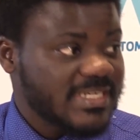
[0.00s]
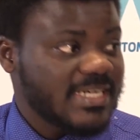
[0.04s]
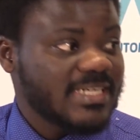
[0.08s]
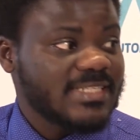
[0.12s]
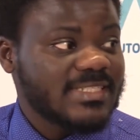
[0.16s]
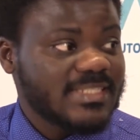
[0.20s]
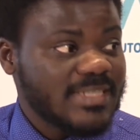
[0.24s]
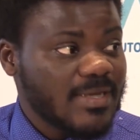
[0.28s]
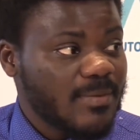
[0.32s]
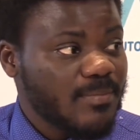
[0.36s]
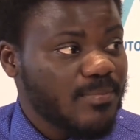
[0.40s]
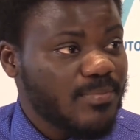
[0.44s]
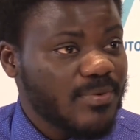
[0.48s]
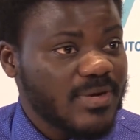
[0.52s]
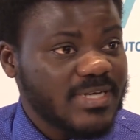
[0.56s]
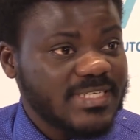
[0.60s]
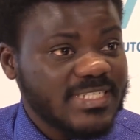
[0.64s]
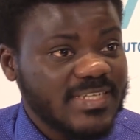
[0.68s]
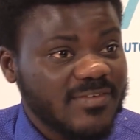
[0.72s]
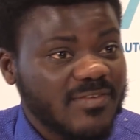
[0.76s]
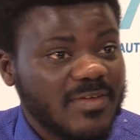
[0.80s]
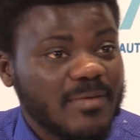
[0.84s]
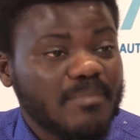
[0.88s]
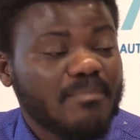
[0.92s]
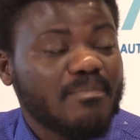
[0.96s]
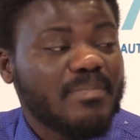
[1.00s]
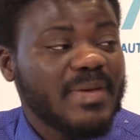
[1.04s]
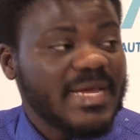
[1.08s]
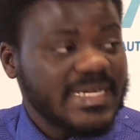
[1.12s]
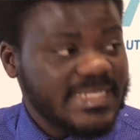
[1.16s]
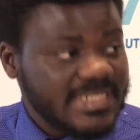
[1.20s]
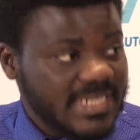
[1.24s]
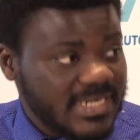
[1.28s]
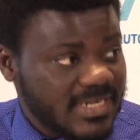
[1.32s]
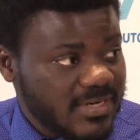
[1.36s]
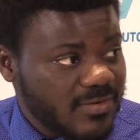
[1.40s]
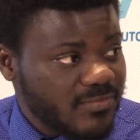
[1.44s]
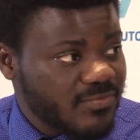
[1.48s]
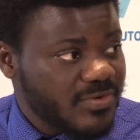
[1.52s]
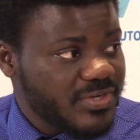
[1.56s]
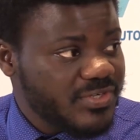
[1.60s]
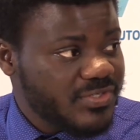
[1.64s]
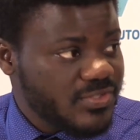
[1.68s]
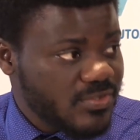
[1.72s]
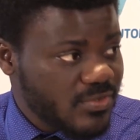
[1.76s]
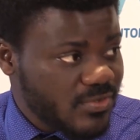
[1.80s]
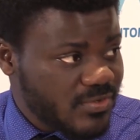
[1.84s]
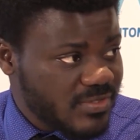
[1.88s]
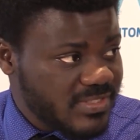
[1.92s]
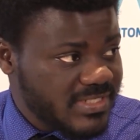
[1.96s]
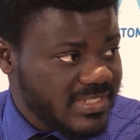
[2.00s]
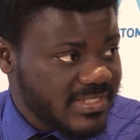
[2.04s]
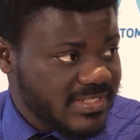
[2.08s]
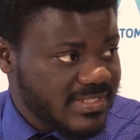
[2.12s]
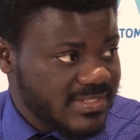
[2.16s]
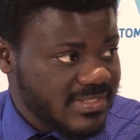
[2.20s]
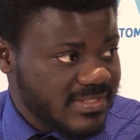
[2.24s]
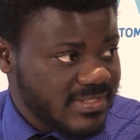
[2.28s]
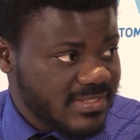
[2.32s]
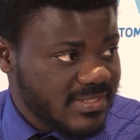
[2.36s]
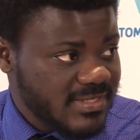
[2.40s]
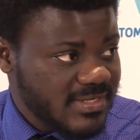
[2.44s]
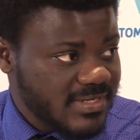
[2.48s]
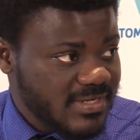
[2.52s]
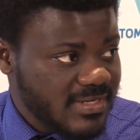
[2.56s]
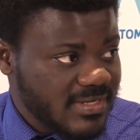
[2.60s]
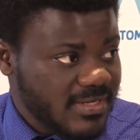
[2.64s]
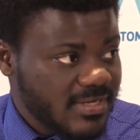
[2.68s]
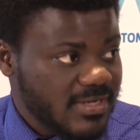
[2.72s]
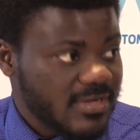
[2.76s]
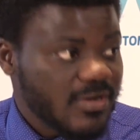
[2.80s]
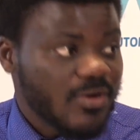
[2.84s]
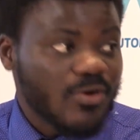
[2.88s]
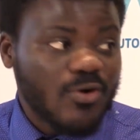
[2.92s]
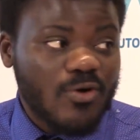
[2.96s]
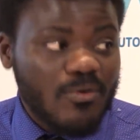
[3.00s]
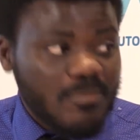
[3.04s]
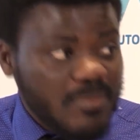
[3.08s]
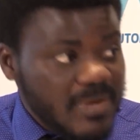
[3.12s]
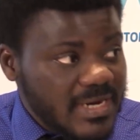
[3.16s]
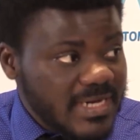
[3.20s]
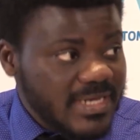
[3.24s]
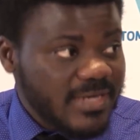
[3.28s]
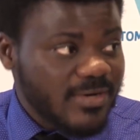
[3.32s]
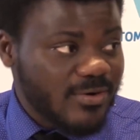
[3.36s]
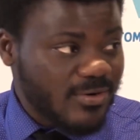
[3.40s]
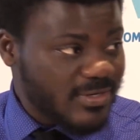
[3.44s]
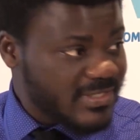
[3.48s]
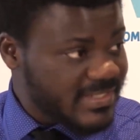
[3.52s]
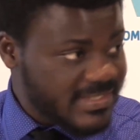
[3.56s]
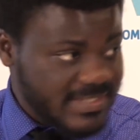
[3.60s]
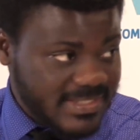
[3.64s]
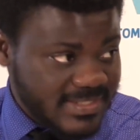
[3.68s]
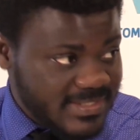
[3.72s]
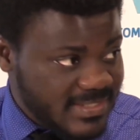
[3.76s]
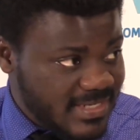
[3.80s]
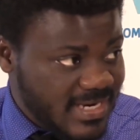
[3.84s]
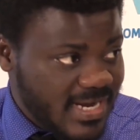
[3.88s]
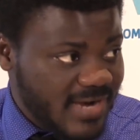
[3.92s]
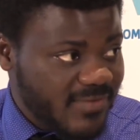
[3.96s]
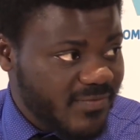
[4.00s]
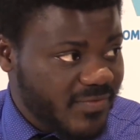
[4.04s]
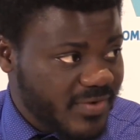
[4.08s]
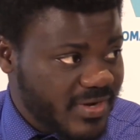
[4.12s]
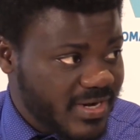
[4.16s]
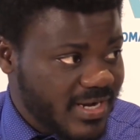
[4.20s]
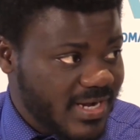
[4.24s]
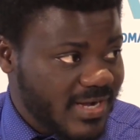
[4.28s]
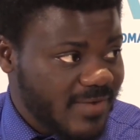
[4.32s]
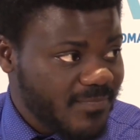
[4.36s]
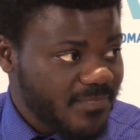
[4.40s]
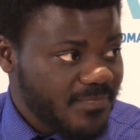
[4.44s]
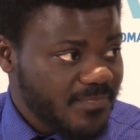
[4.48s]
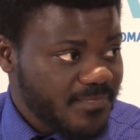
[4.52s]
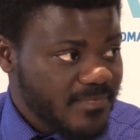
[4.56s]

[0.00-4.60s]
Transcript: and at some point even better than radiologists, globally, not just in Africa.